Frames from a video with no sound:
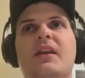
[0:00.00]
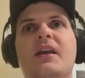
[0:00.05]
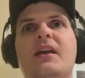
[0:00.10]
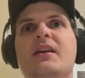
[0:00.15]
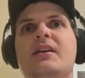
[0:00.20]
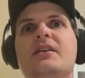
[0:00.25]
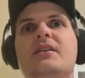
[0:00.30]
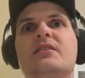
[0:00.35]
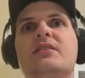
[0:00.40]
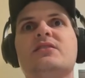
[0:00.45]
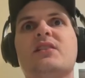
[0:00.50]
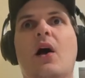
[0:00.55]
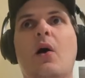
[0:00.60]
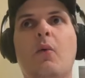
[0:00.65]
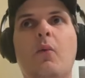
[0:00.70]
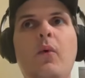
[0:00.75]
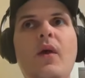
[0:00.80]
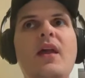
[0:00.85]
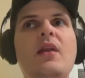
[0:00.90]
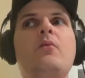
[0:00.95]
is
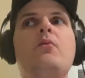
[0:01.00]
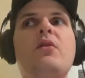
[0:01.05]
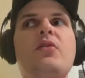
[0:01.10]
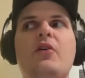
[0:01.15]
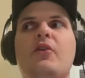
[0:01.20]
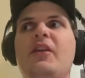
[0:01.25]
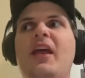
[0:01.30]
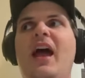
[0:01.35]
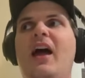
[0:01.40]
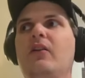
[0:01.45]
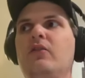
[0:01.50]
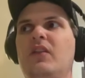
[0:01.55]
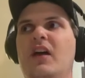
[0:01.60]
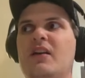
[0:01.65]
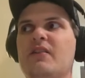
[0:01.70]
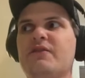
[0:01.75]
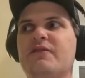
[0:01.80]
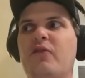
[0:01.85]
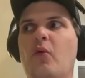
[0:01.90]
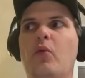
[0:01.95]
a win where they're down
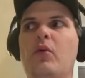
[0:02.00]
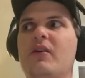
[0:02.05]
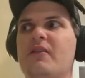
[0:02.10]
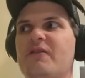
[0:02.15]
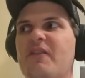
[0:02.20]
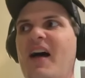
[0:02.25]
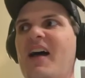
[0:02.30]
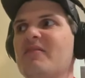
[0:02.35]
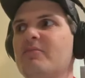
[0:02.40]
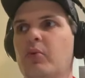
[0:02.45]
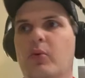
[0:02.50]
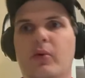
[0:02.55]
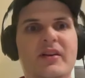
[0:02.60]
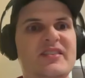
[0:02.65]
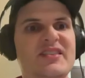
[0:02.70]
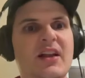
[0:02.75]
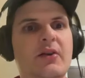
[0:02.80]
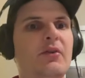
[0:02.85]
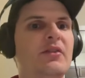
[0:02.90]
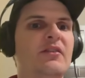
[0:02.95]
like four or five
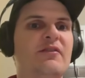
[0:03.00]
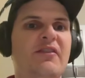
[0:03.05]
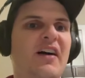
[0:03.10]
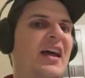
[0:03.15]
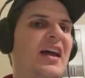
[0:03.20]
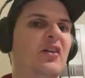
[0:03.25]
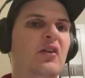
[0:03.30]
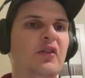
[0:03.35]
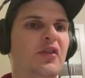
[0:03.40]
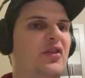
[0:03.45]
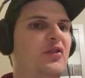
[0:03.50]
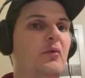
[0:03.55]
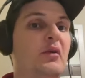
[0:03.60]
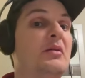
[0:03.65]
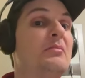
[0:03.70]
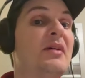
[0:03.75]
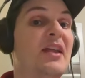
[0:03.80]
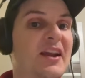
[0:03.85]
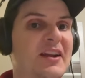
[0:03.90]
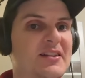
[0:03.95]
points entering the final
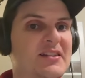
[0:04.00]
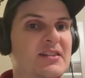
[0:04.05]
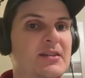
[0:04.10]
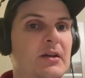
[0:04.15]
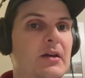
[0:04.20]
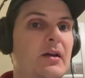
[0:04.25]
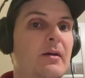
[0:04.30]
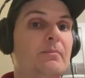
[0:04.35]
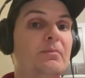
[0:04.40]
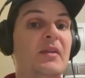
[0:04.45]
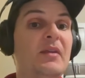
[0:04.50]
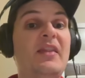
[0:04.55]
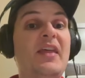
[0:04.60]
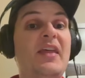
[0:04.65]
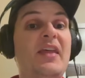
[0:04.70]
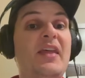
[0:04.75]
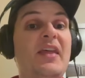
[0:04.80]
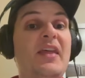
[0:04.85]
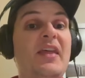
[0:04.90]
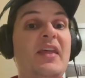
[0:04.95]
three minutes, and
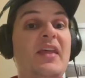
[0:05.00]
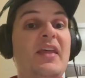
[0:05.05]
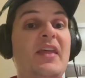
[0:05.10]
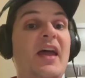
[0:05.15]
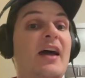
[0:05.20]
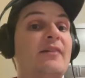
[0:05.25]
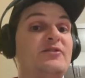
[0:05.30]
they have to